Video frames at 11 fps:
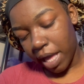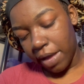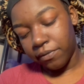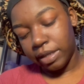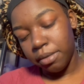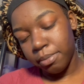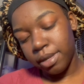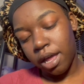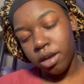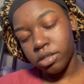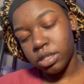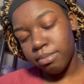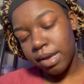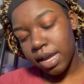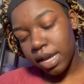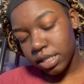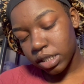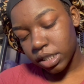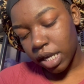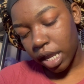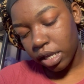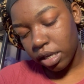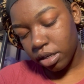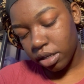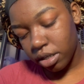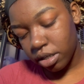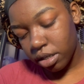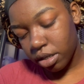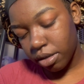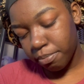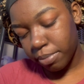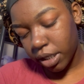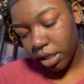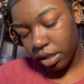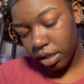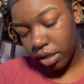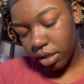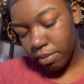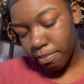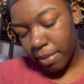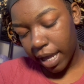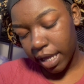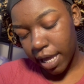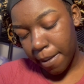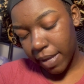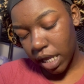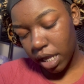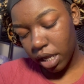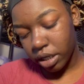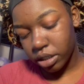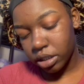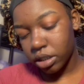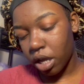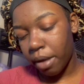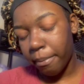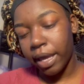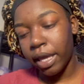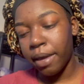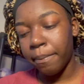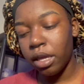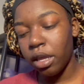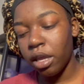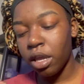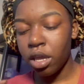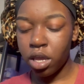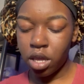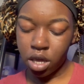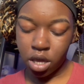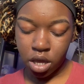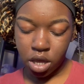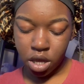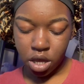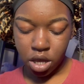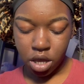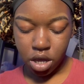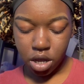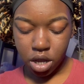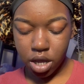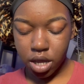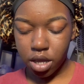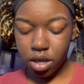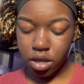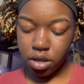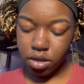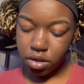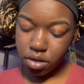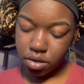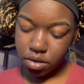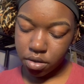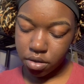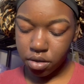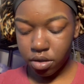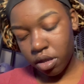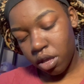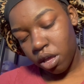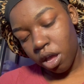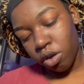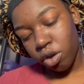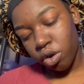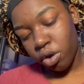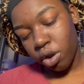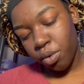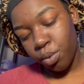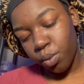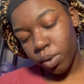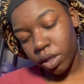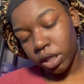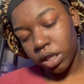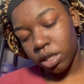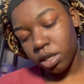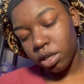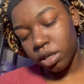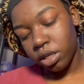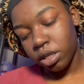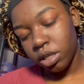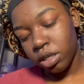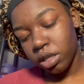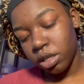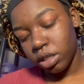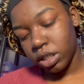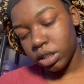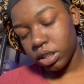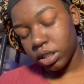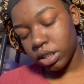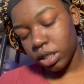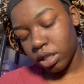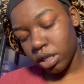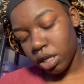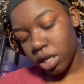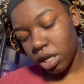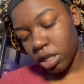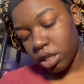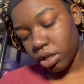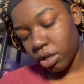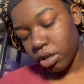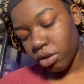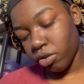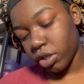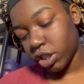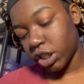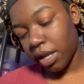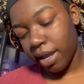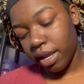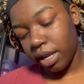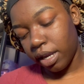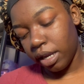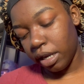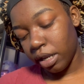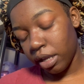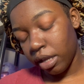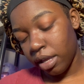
have Lip Gloss by Shaina B. Miami. This is called Miami. Okay. Oh, no, no. The, this is in the color or shade